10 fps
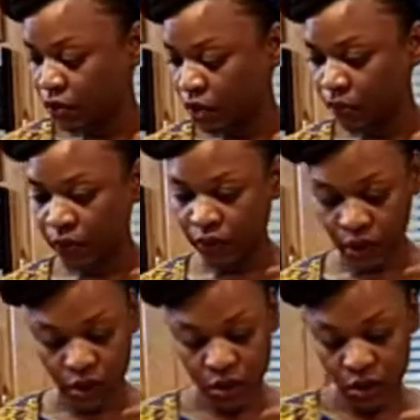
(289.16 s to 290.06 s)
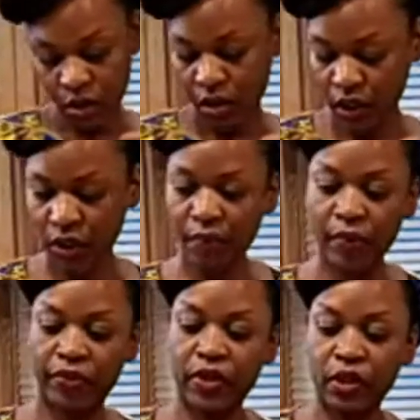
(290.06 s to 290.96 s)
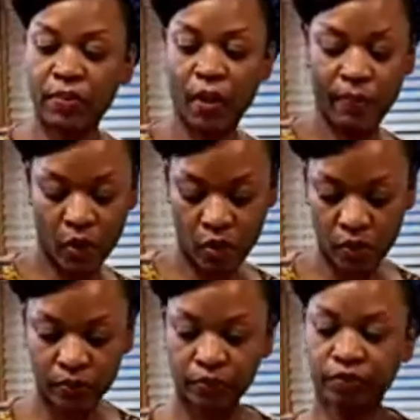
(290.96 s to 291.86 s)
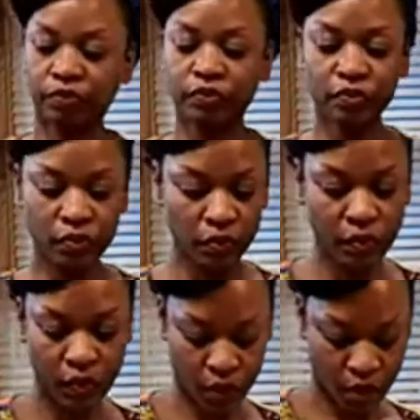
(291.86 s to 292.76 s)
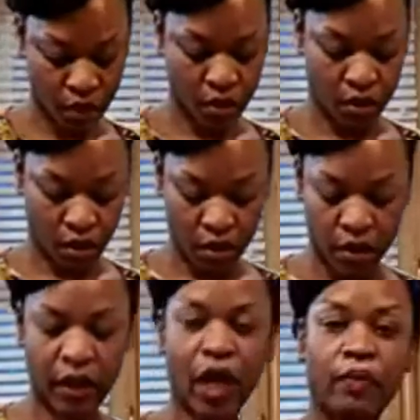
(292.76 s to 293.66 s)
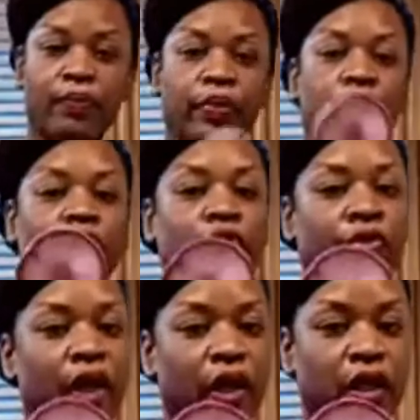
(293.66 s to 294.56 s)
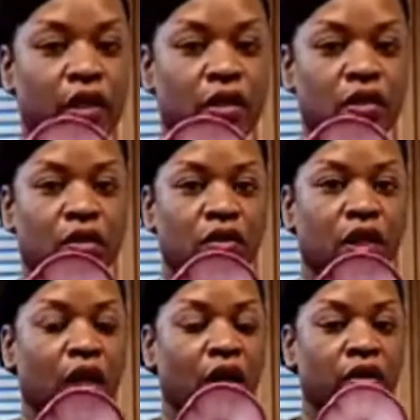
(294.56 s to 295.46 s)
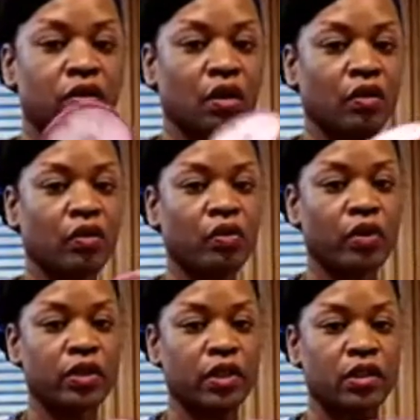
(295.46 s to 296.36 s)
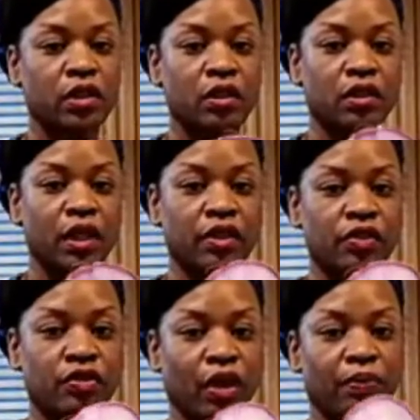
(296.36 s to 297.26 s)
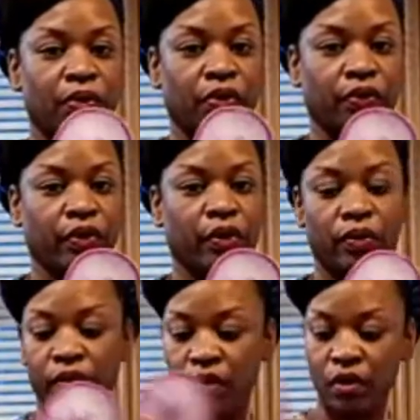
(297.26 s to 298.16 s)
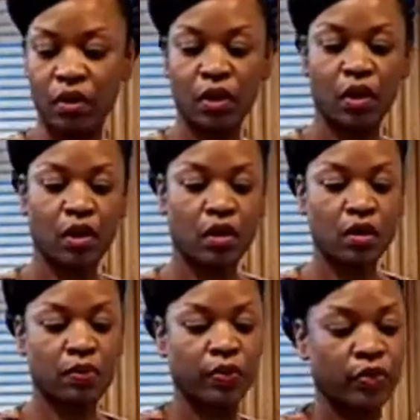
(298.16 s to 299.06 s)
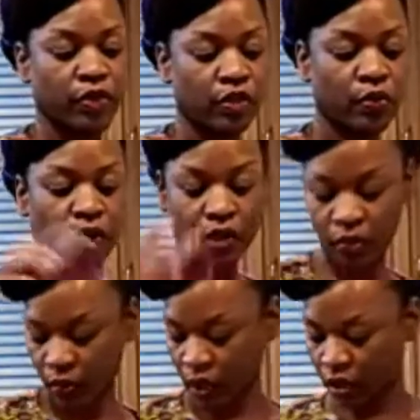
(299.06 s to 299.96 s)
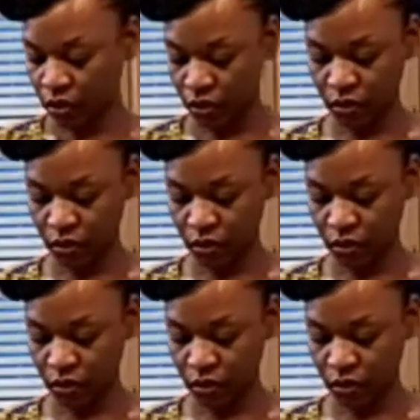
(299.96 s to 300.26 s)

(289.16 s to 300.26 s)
well. I'm gonna put these in my bowl. Look how beautiful that is. Those colors are gorgeous, like striped through. We'll do this one as well.